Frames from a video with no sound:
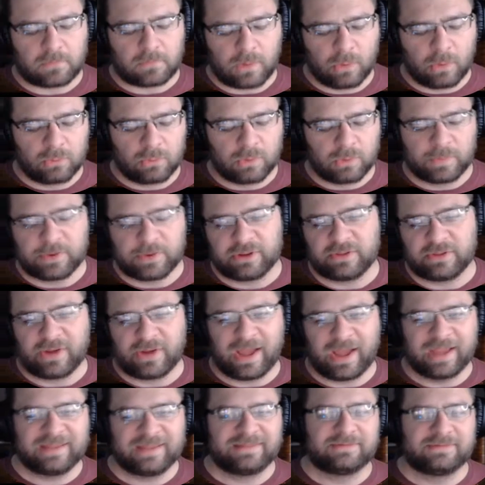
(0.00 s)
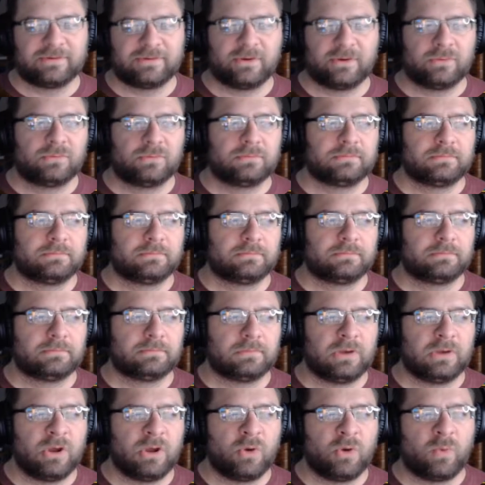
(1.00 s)
Robar, though. I don't
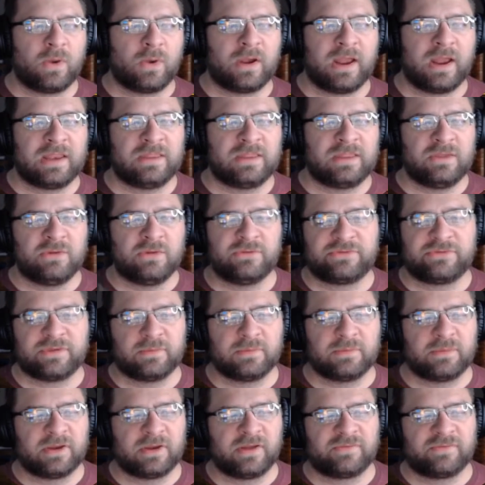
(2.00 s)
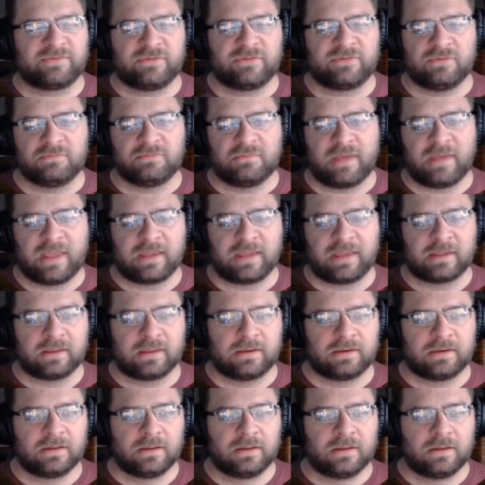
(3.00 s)
know where I'd use him enough to make
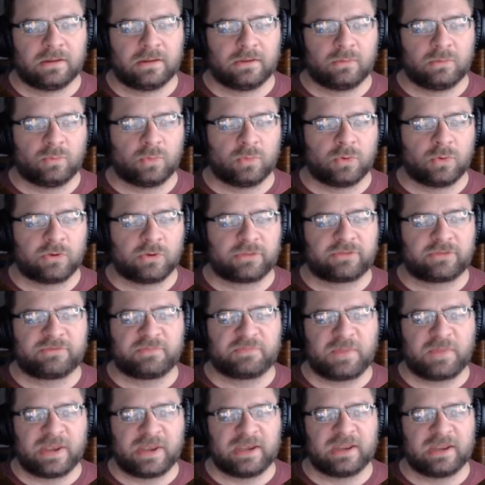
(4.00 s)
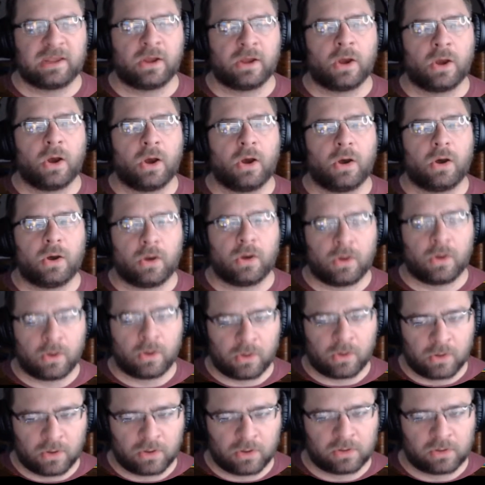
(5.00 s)
it worth spending
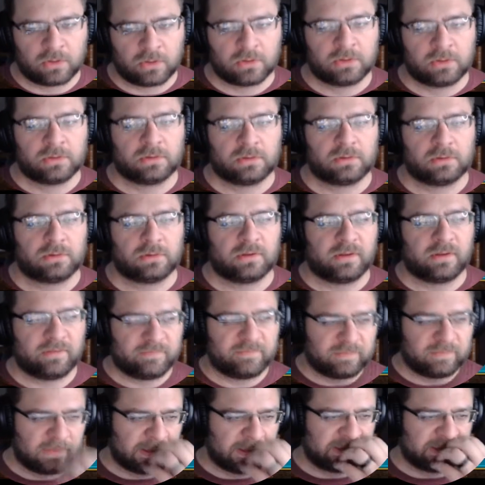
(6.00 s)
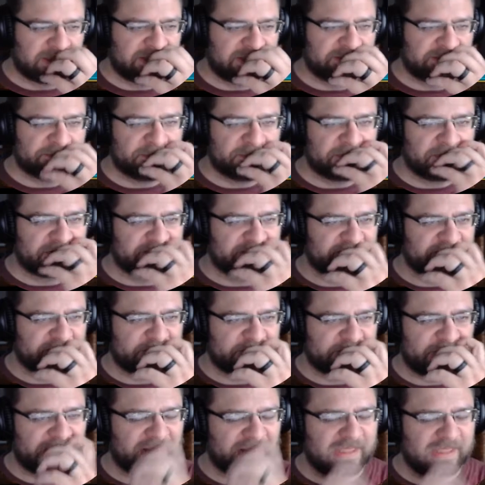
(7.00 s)
all of like these books to
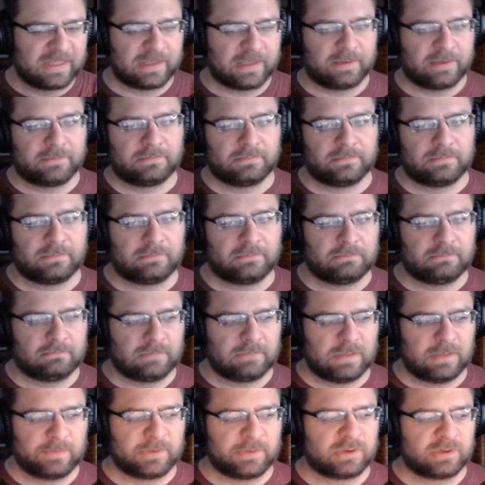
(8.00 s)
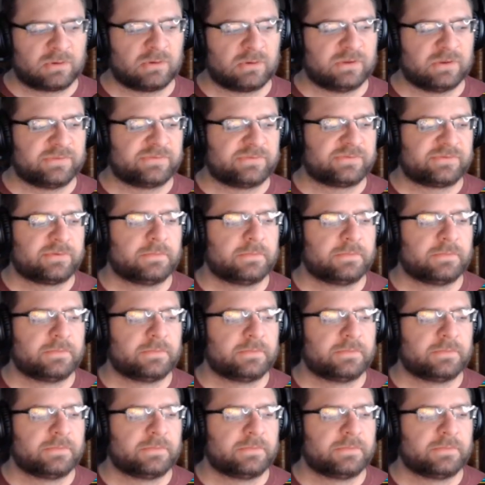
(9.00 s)
try to get him increased.